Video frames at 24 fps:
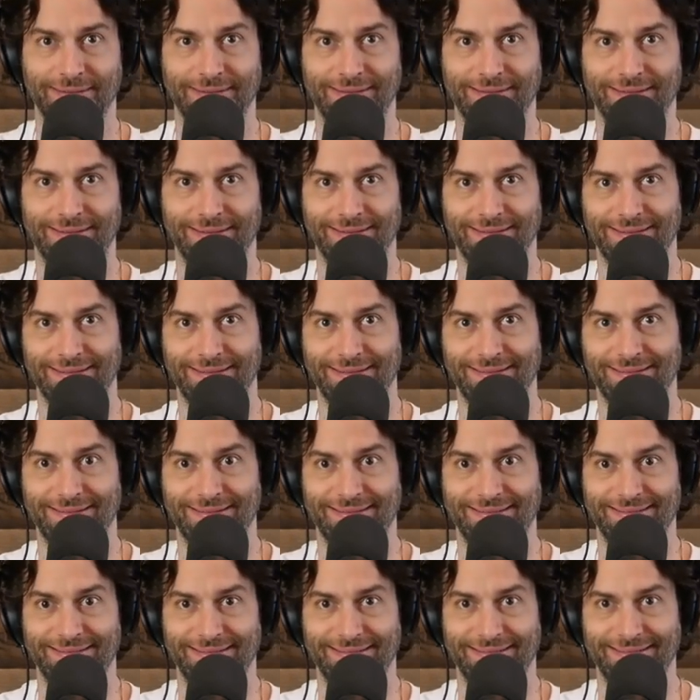
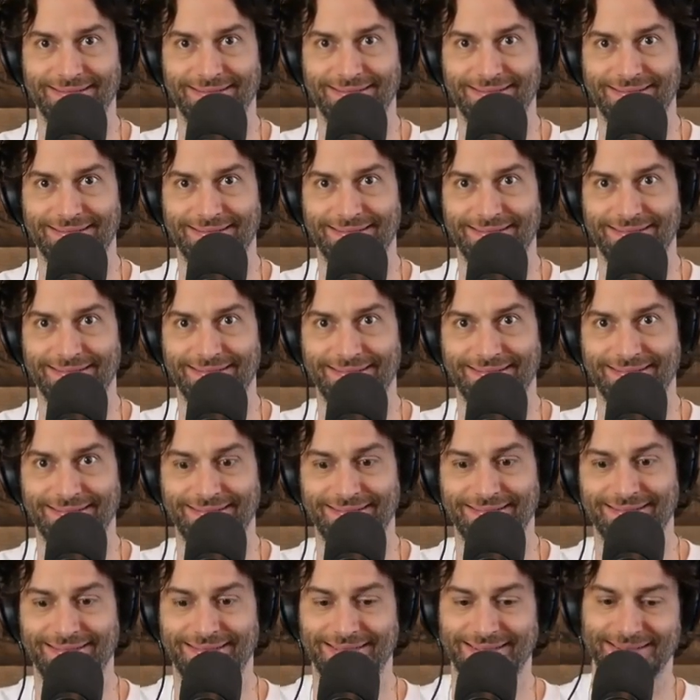
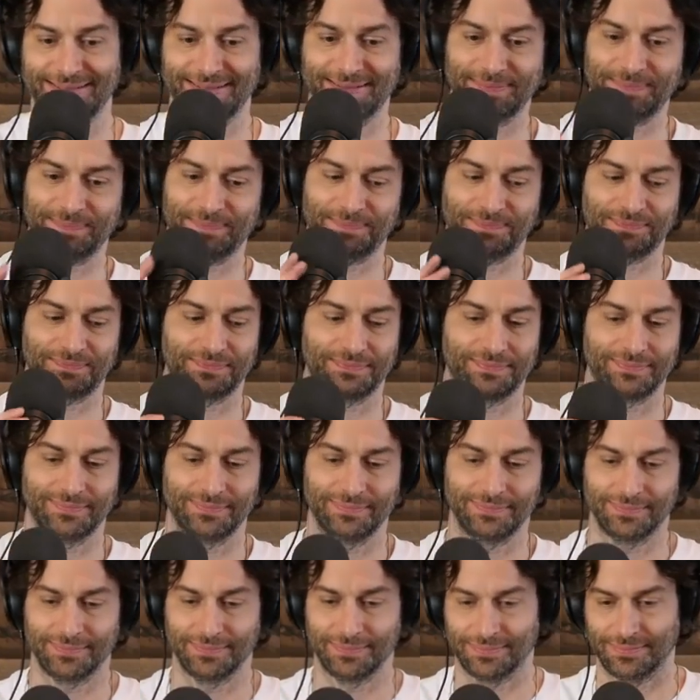
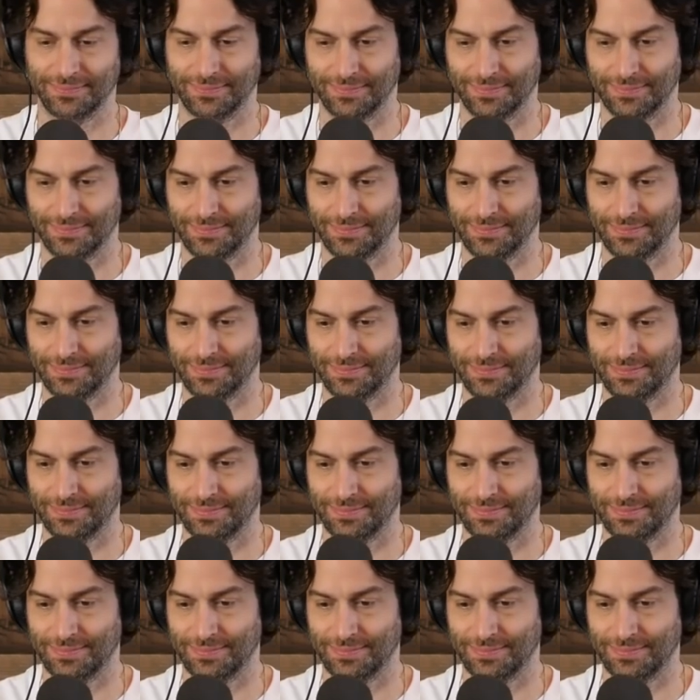[no speech]